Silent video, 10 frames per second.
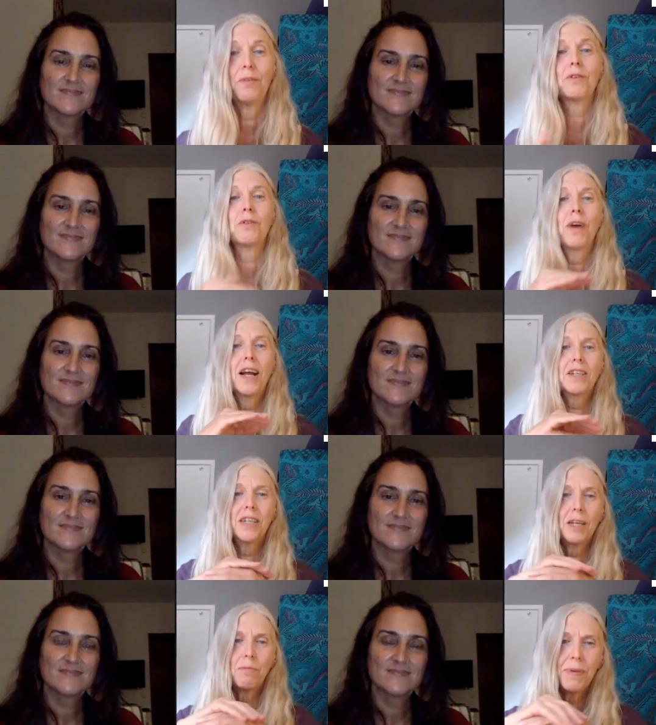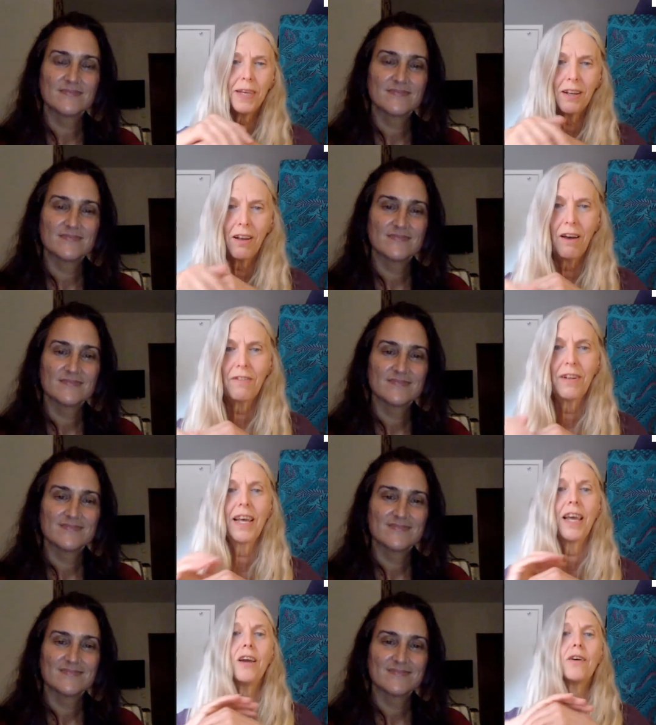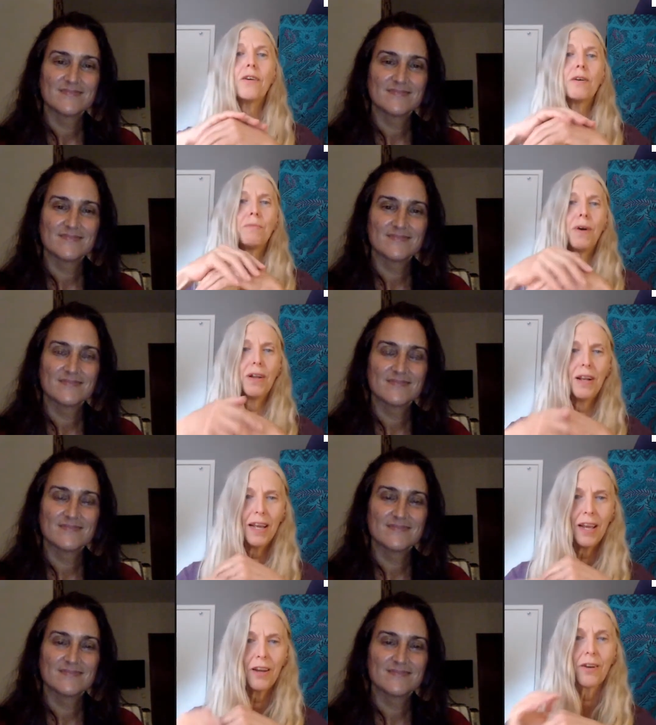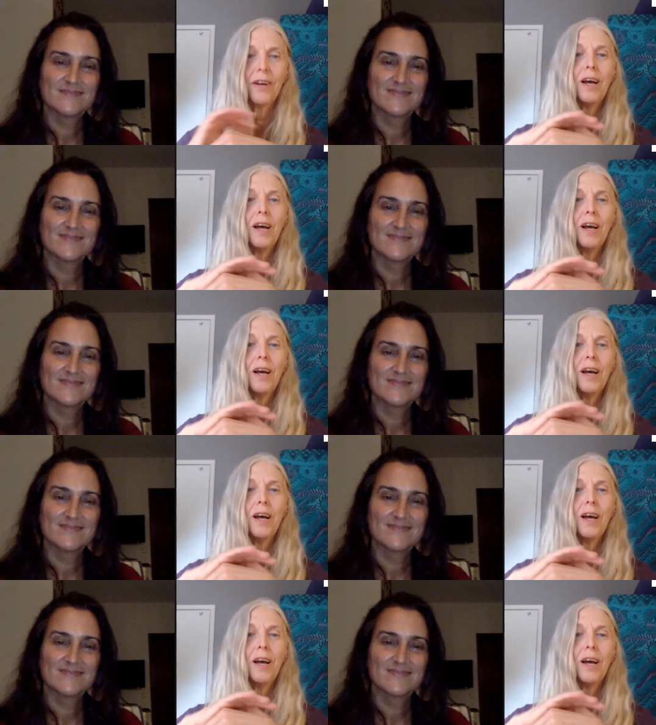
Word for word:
Speaker 1: will gradually peel off layer upon layer